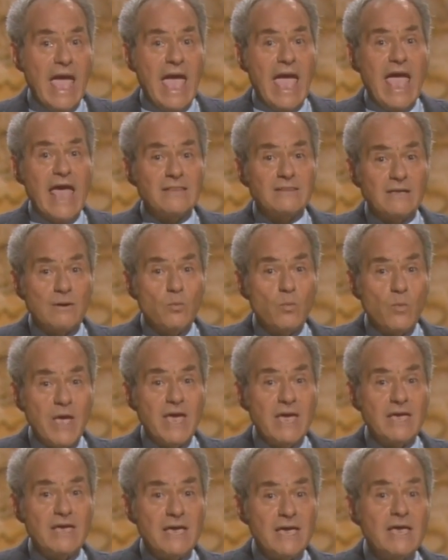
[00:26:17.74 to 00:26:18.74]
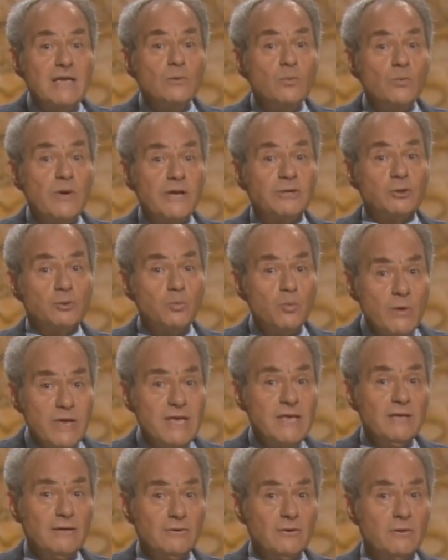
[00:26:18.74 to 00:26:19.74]
and the way in which
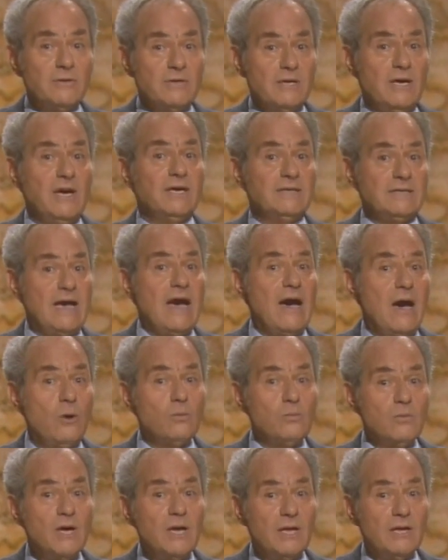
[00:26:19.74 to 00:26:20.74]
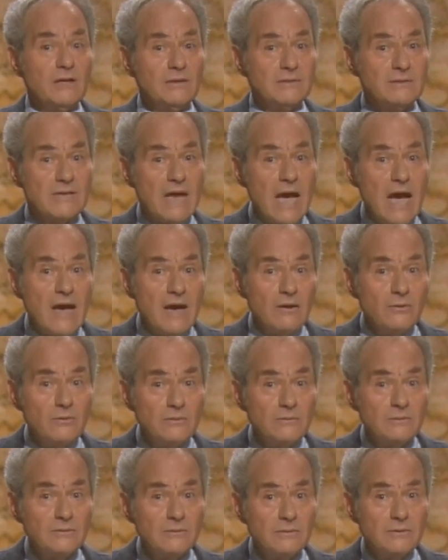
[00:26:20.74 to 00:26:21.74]
we look at our world
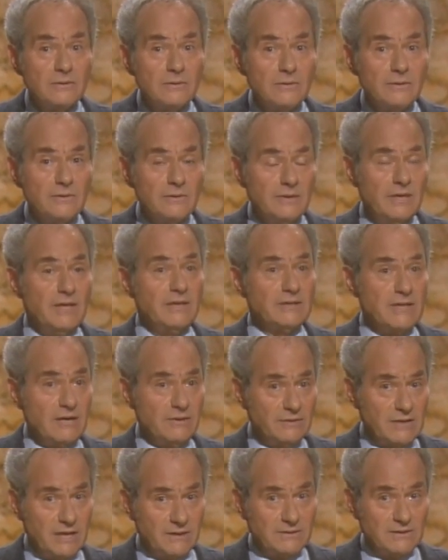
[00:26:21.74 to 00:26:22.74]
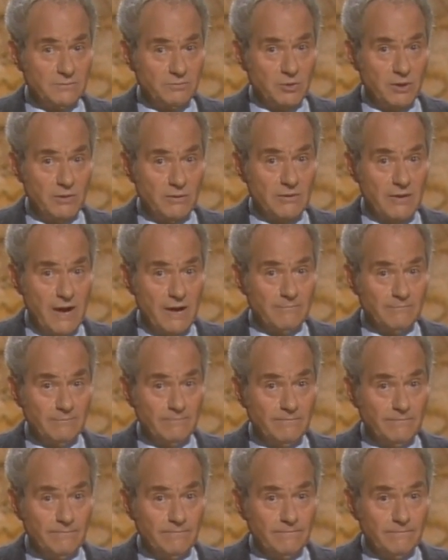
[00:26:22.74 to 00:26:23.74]
now in our next program.
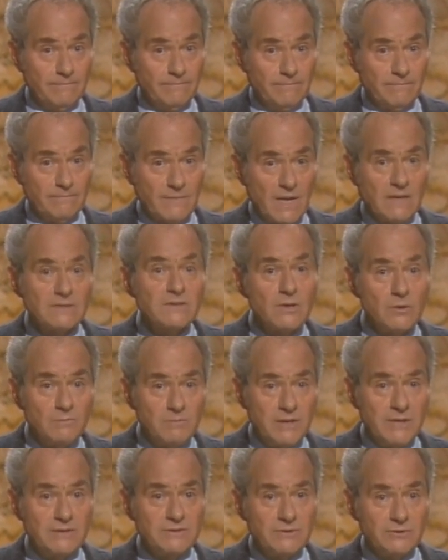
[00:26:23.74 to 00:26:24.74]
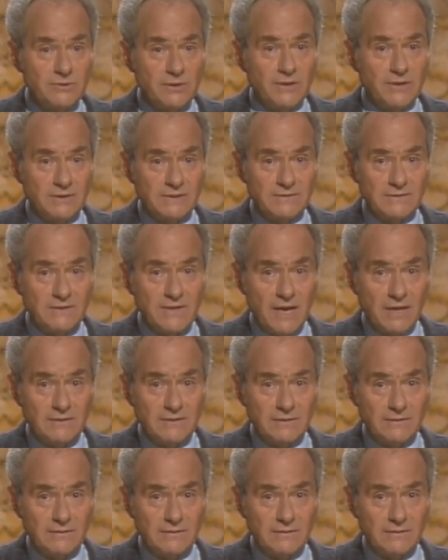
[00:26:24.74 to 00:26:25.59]
So please join us then.